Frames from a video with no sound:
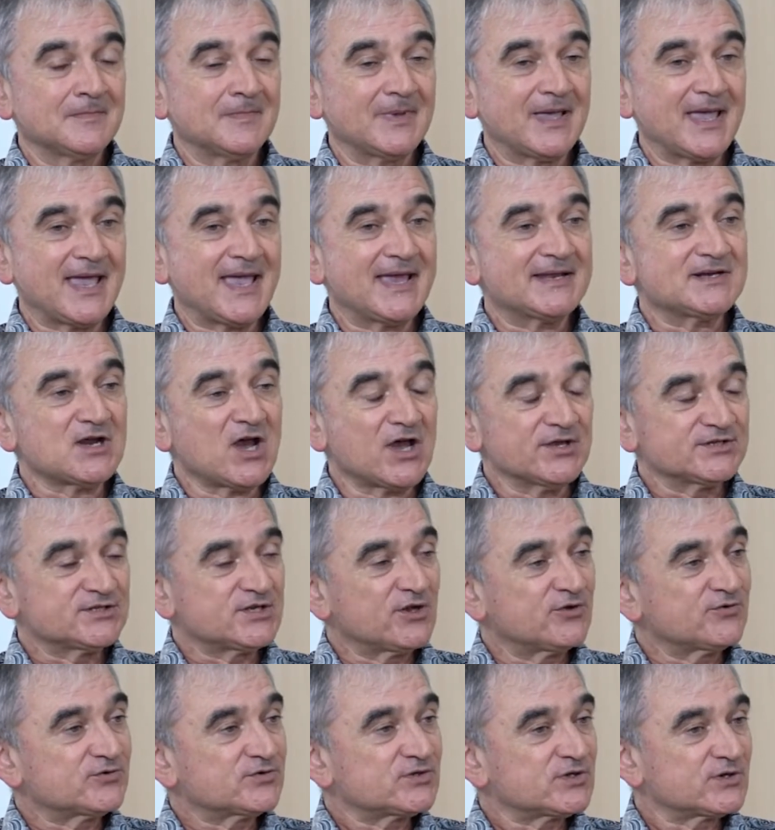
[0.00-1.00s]
and
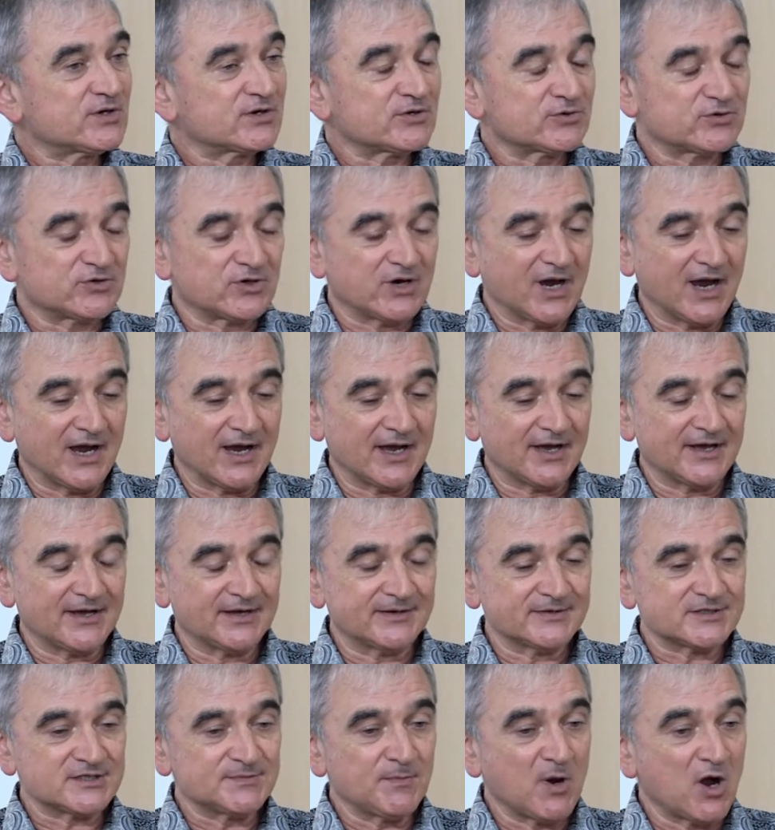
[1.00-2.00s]
also
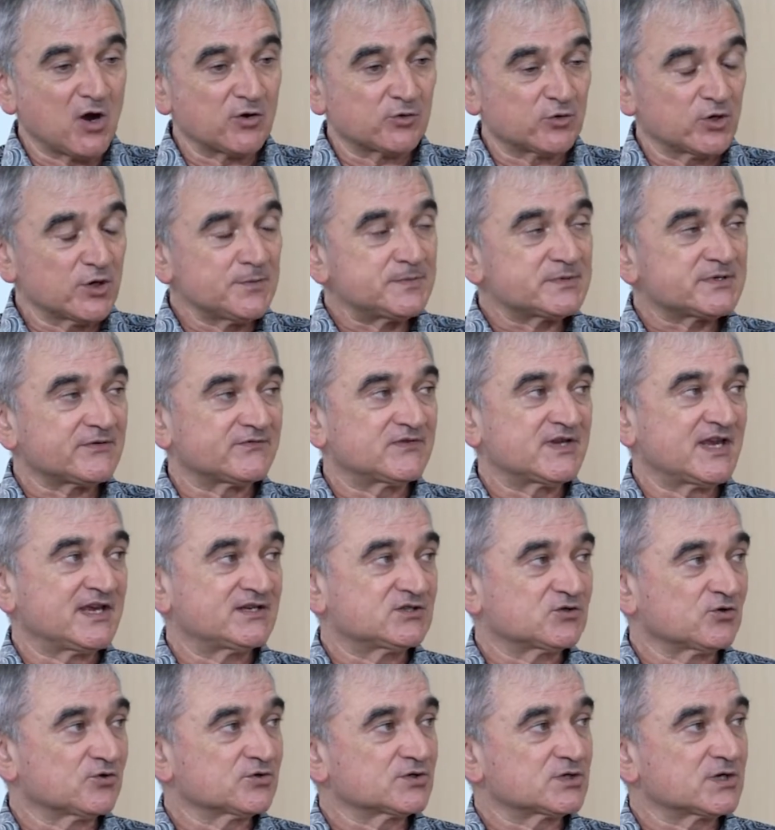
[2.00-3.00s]
uh, small groups of
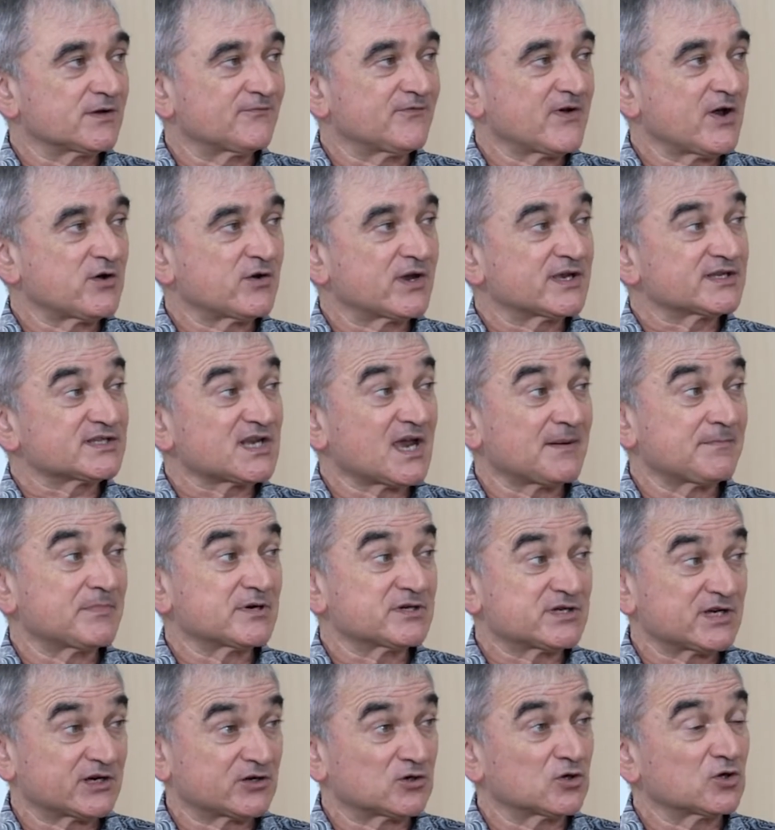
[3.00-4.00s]
teachers to focus on
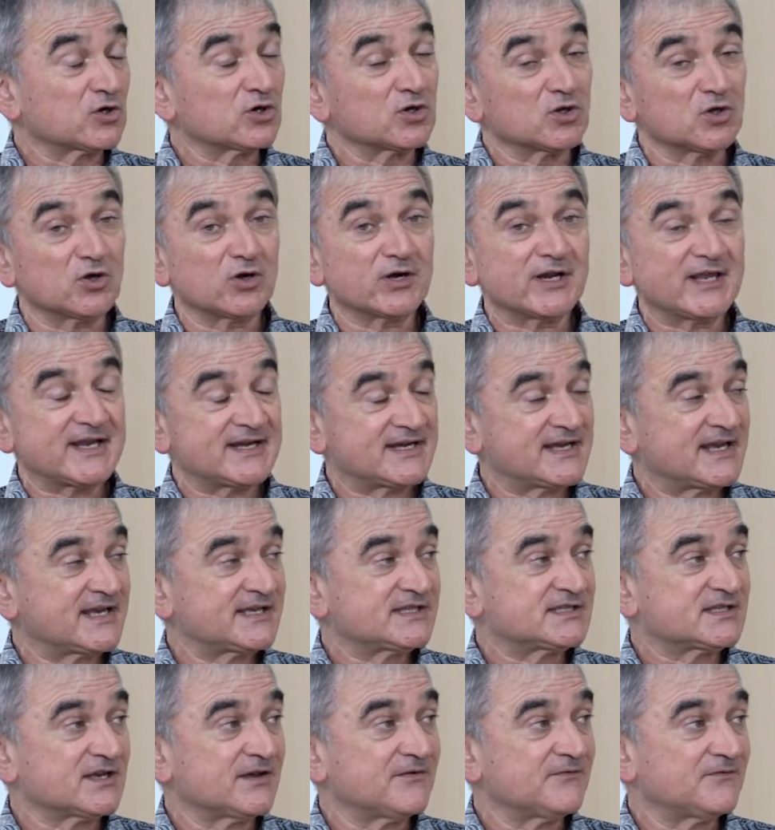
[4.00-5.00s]
particular learning
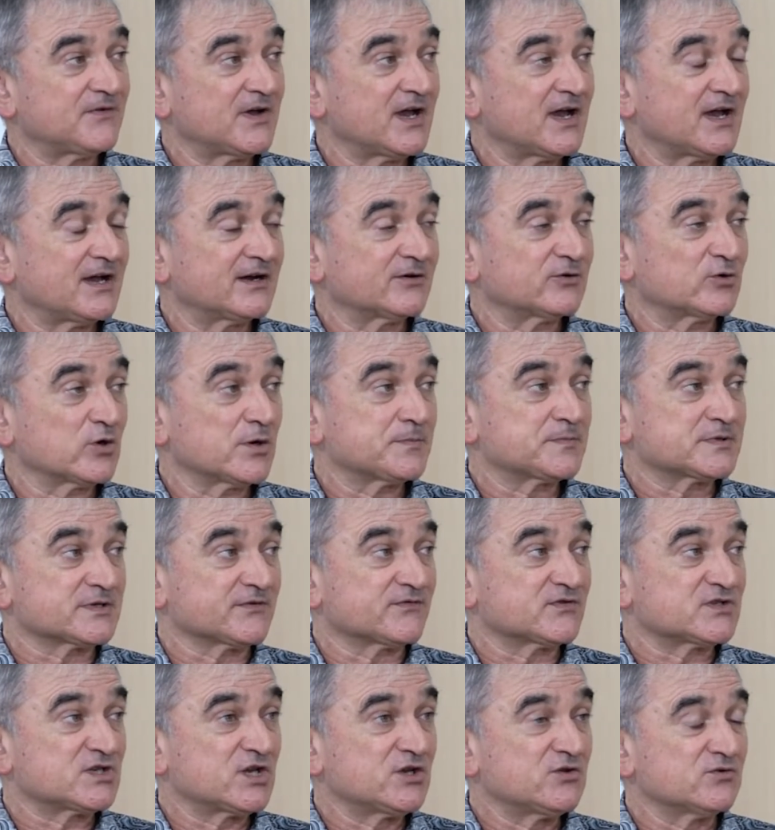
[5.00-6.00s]
needs of uh, groups
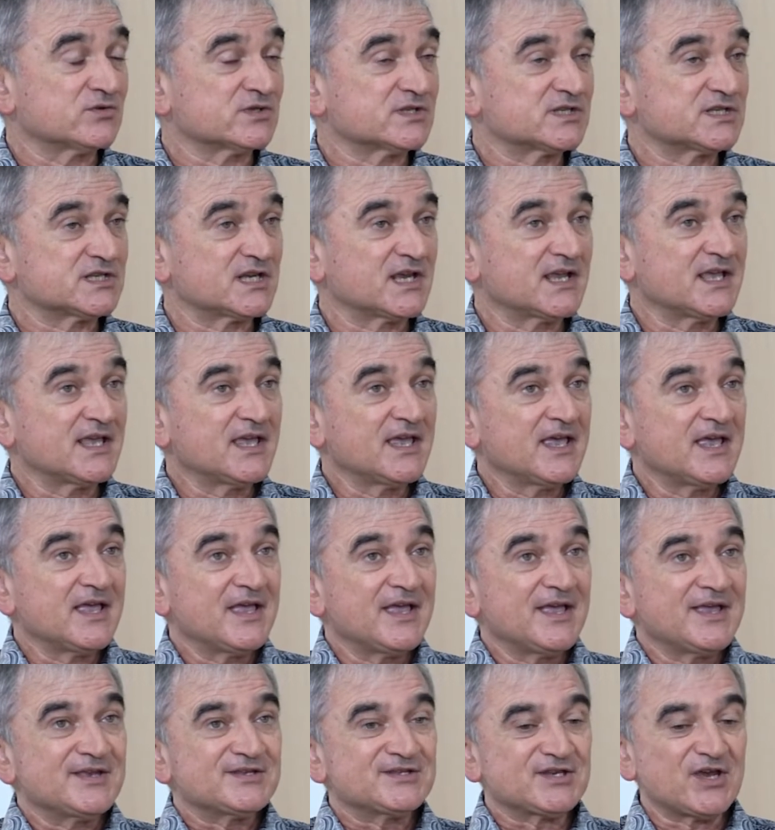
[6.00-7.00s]
of students.
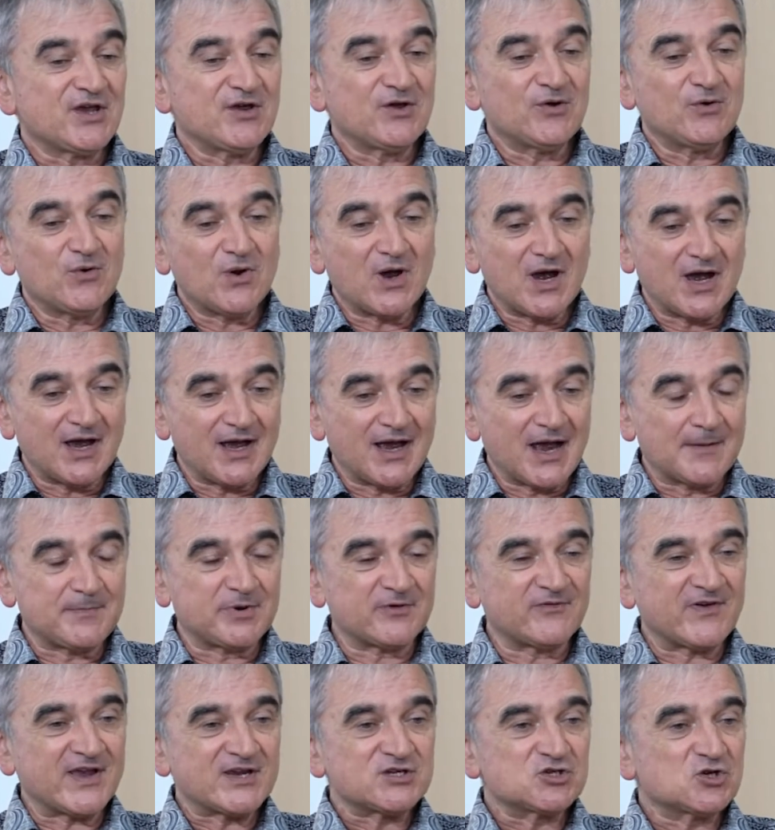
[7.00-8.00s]
So uh, a
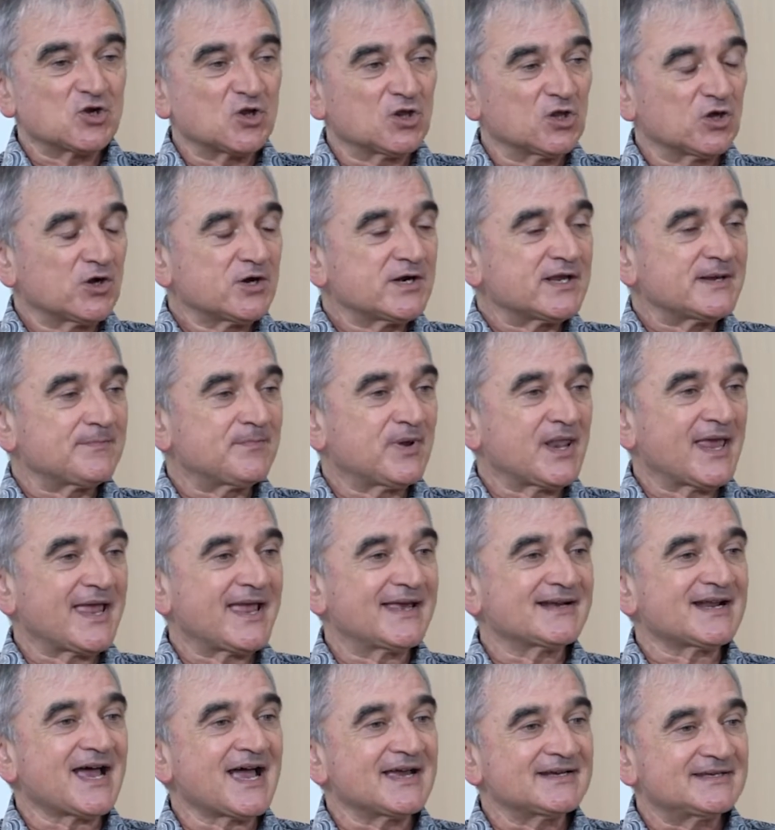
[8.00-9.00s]
professional learning
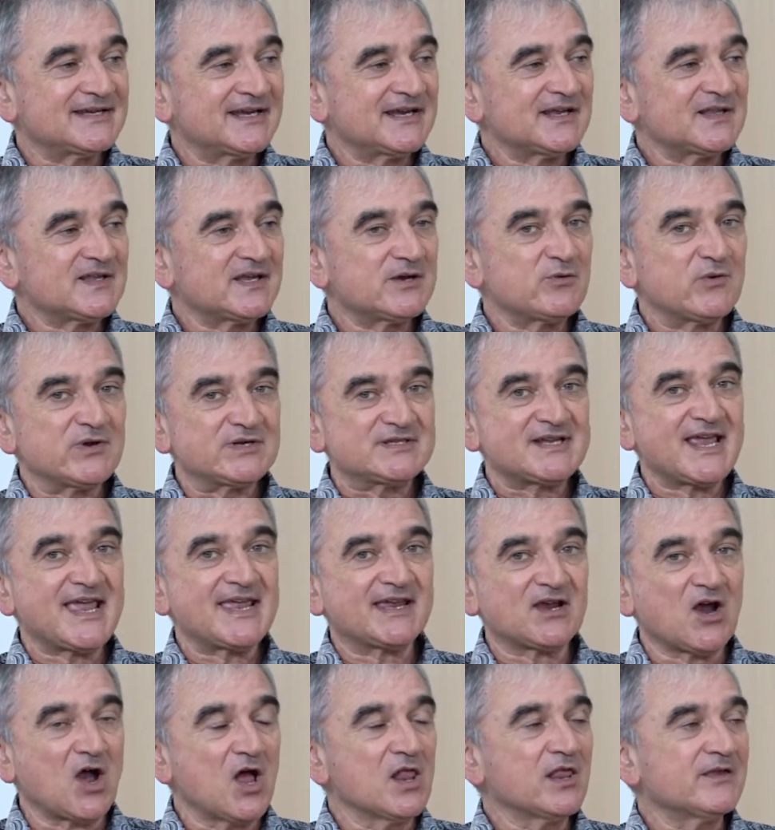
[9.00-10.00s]
plan ideally would
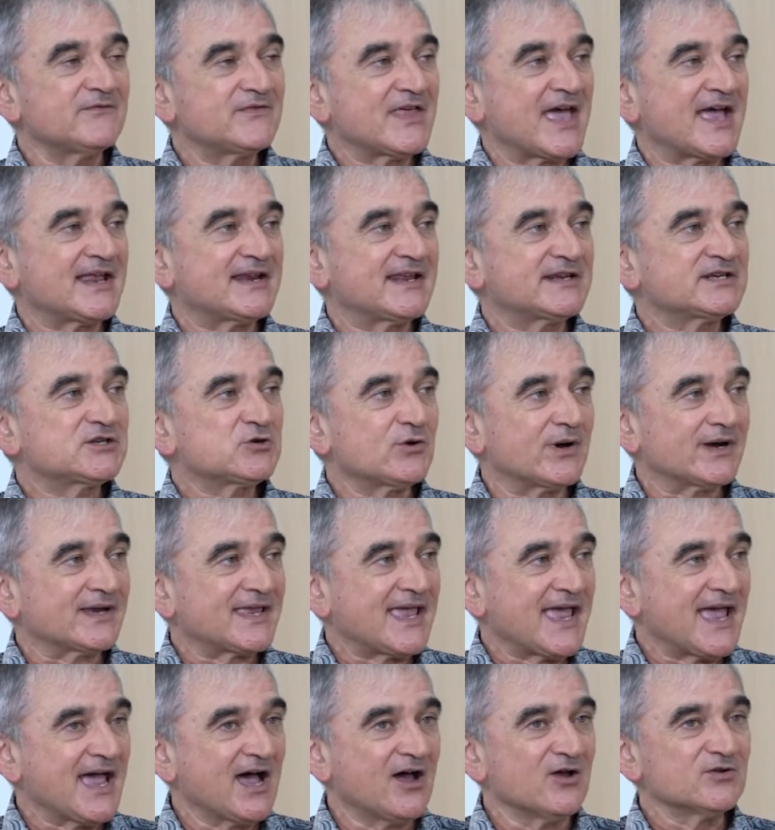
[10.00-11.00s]
take all of that into
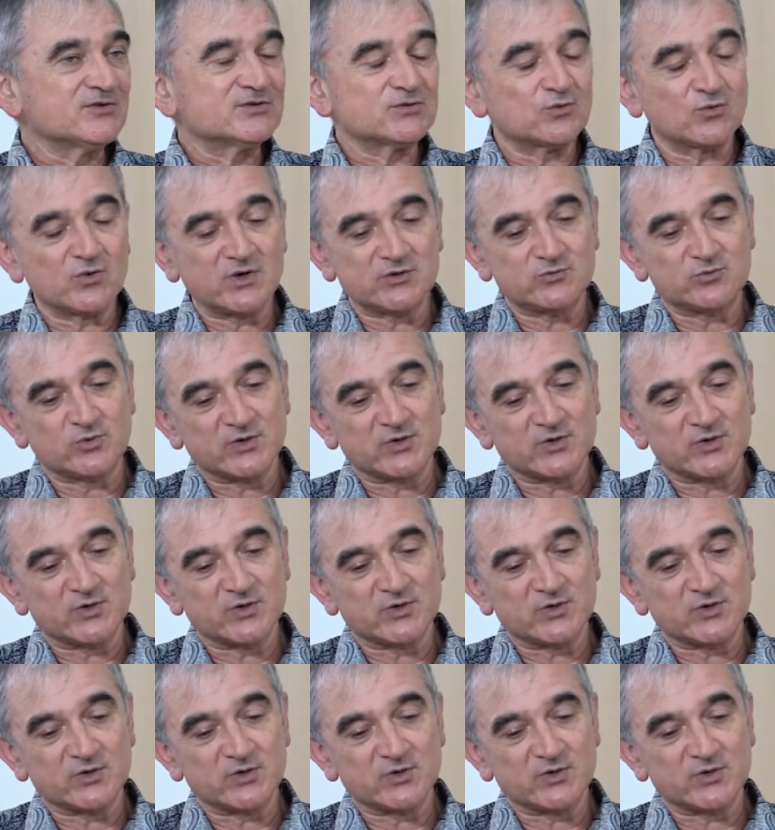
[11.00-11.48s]
account, would